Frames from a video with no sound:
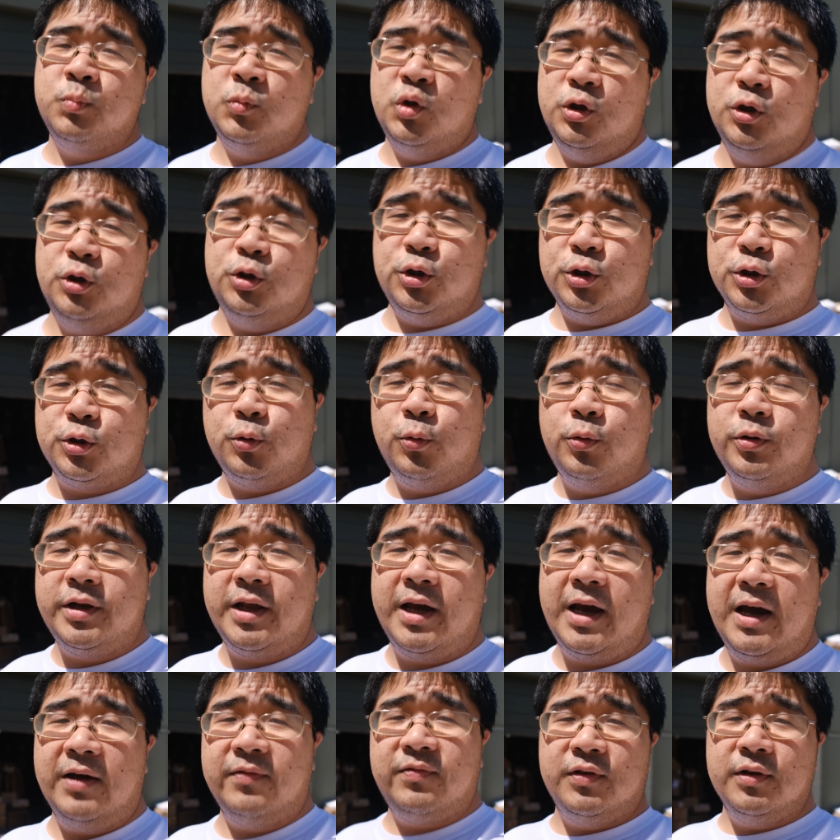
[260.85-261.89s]

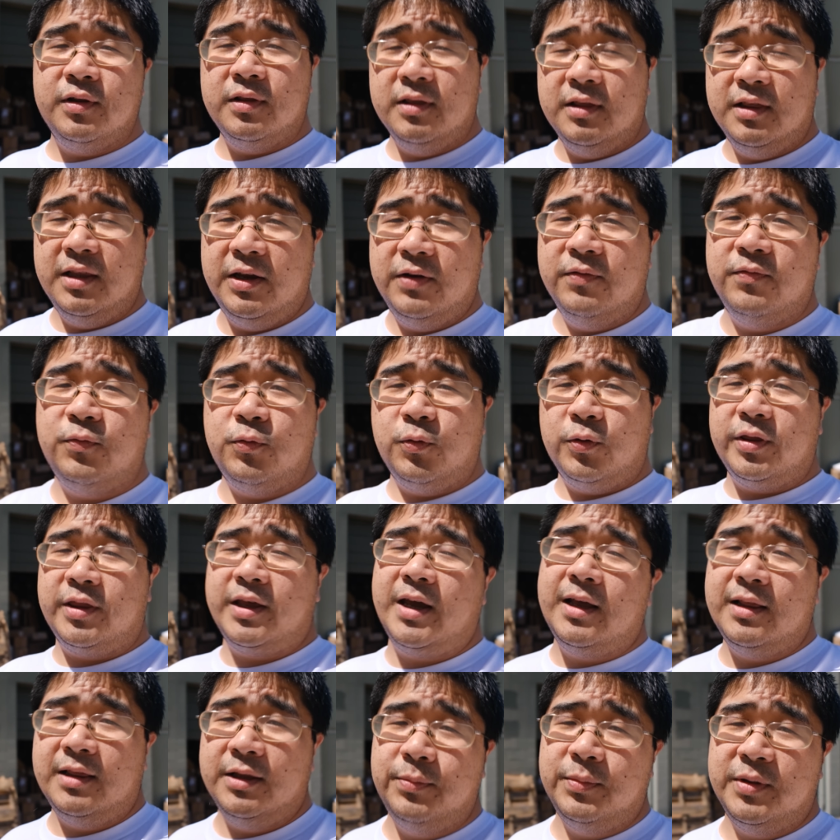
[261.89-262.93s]

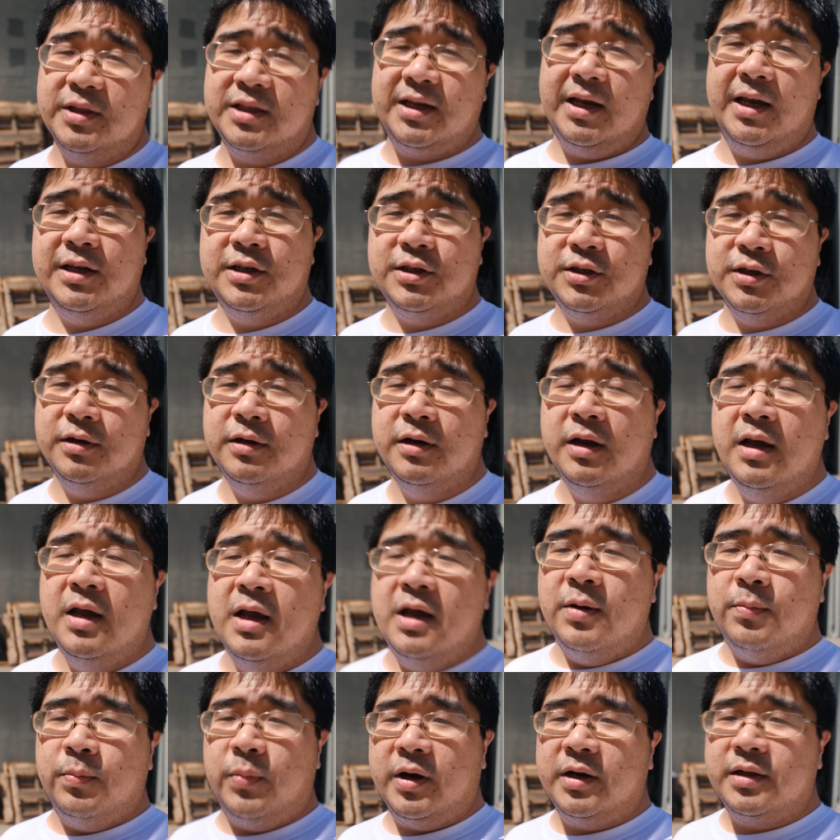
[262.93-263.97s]
Limitation.
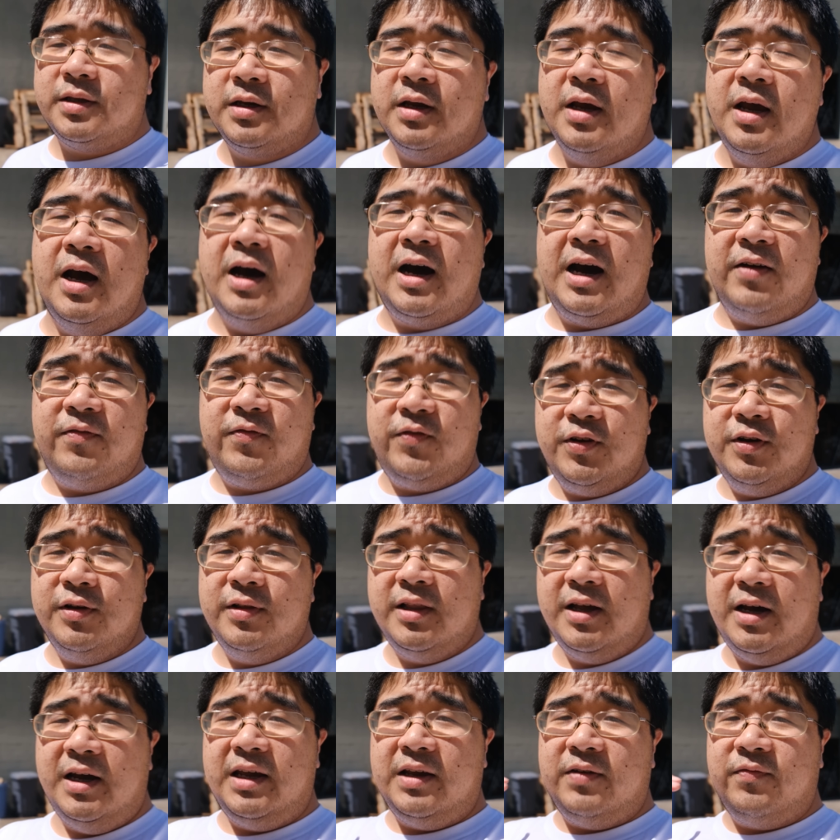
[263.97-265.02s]
But I feel
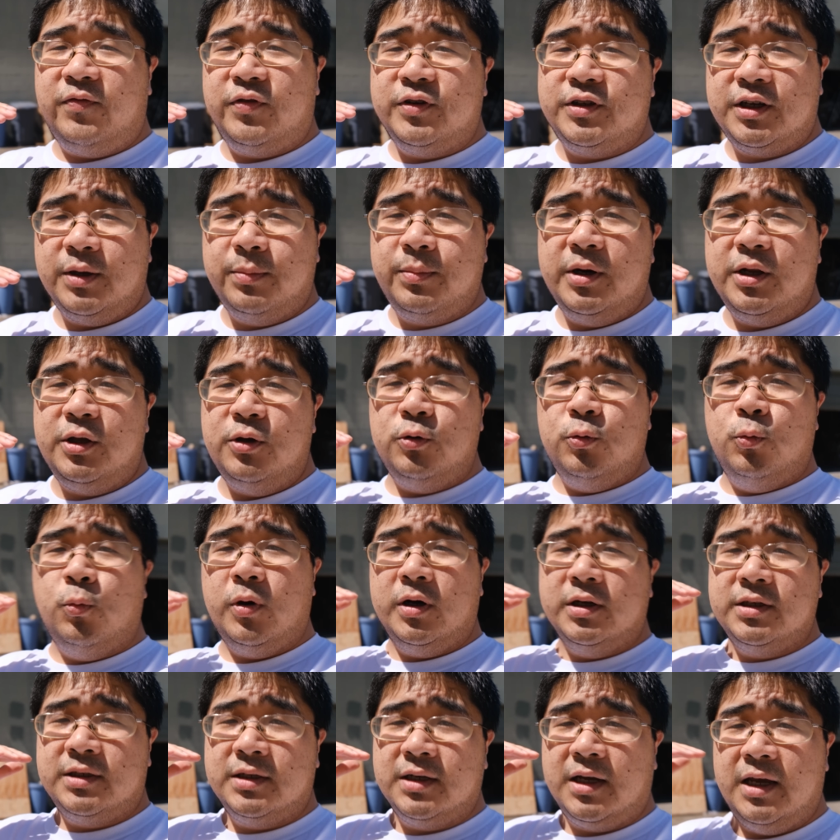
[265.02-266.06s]
like for somebody who
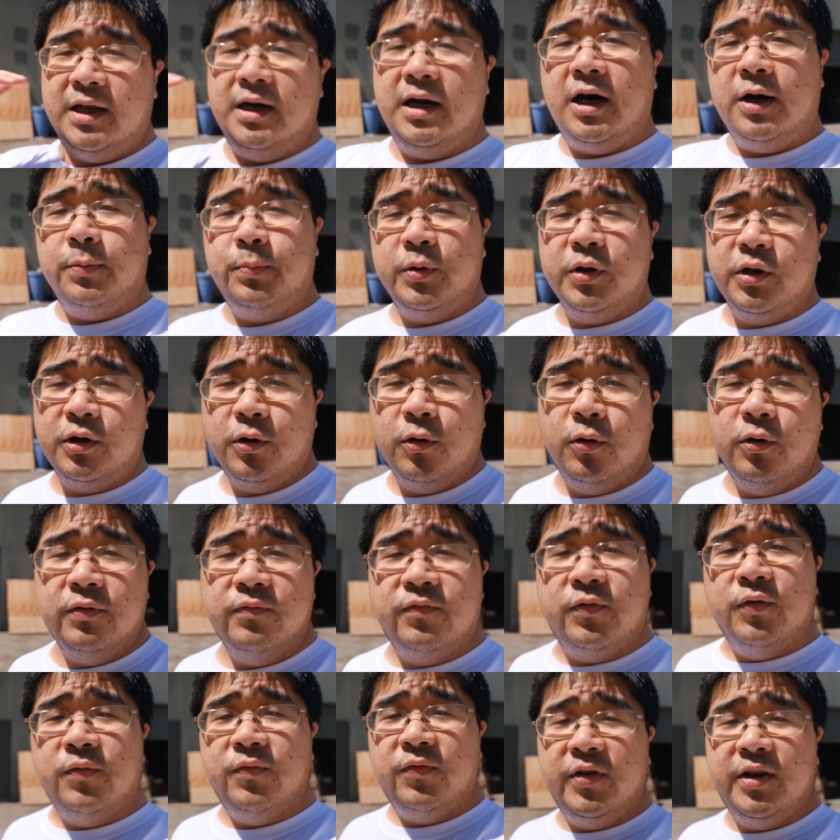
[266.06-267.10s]
wants to get up and going
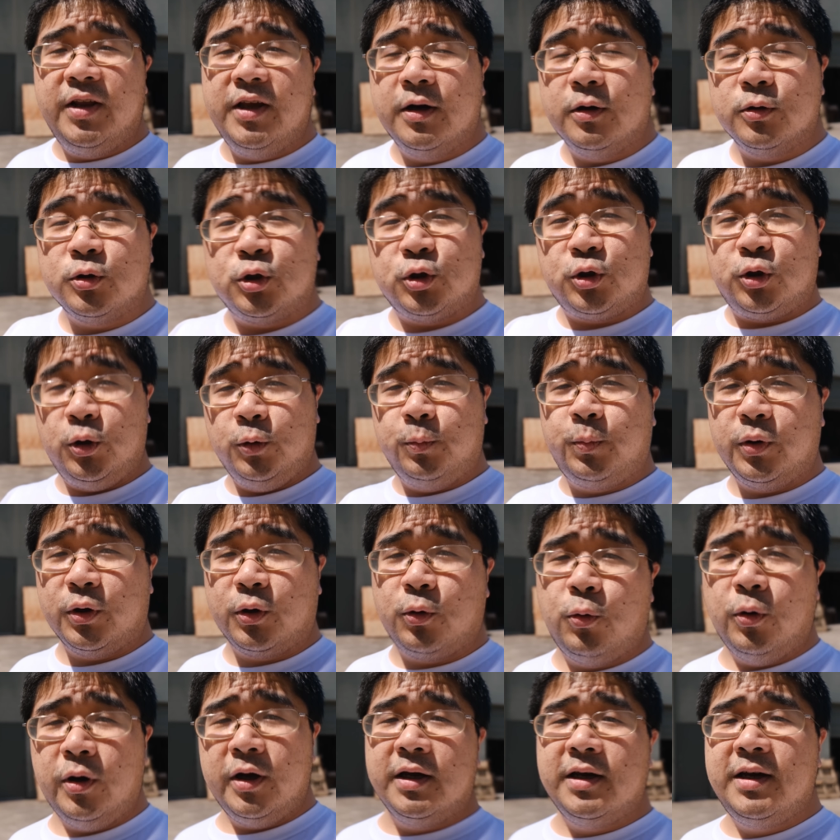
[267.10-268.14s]
for video super
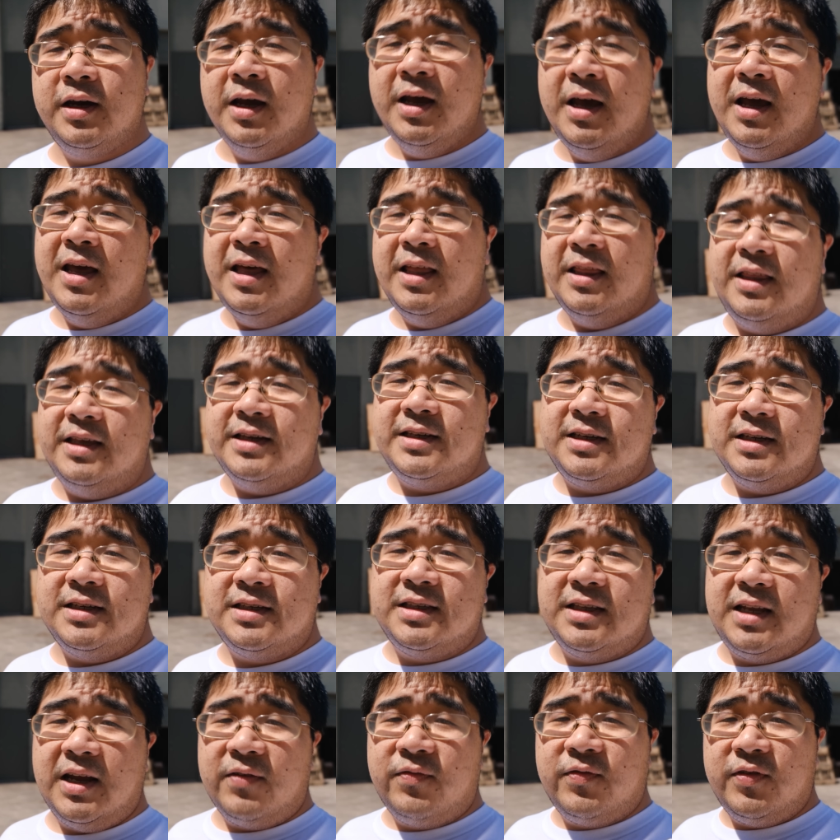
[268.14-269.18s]
quick, this
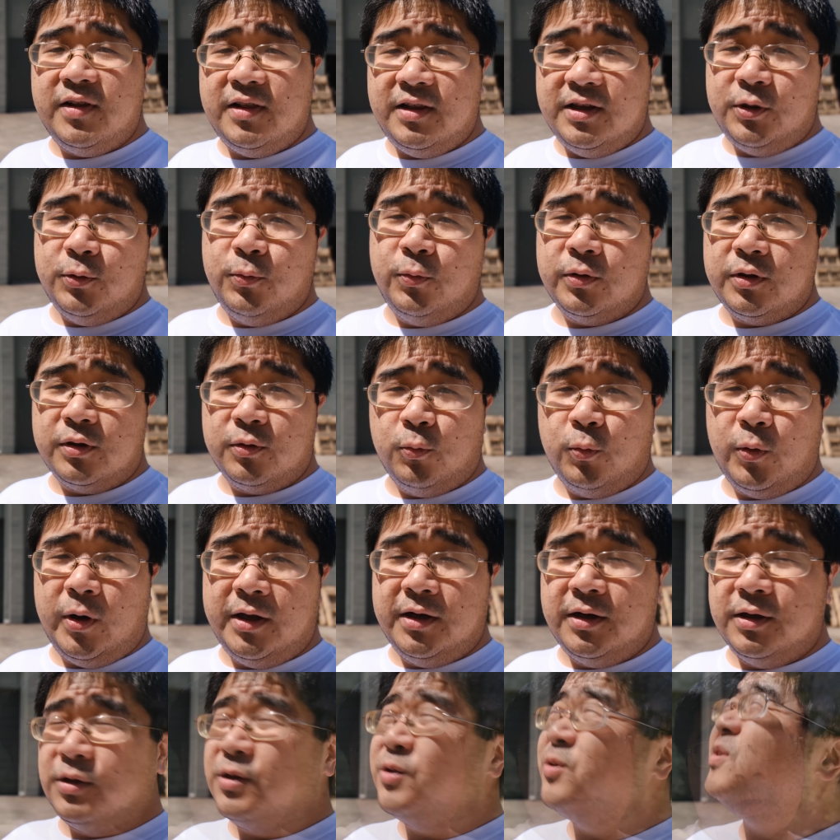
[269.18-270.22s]
is definitely the way
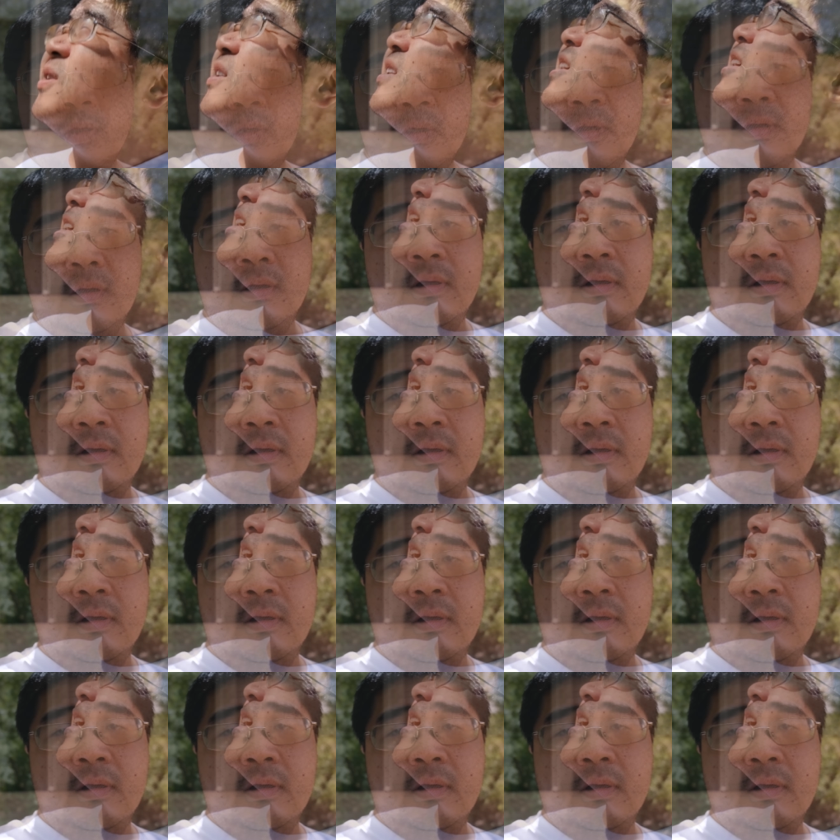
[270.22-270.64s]
to do it.